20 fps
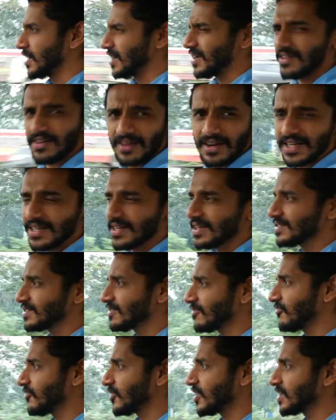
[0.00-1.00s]
It really
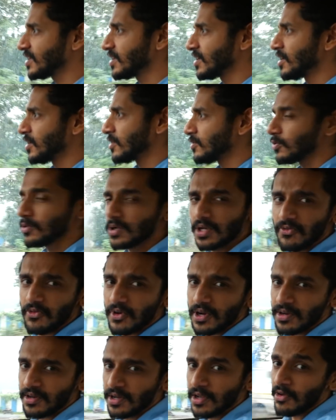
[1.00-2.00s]
doesn't feel too
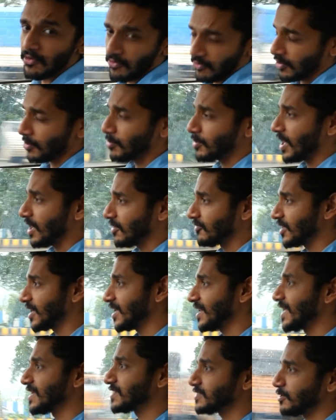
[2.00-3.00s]
different from driving
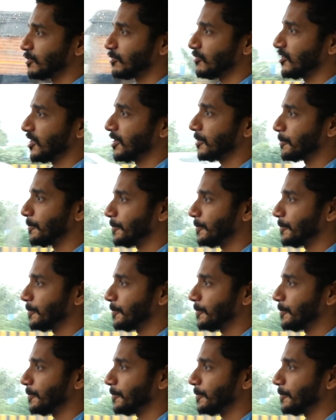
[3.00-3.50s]
an SUV.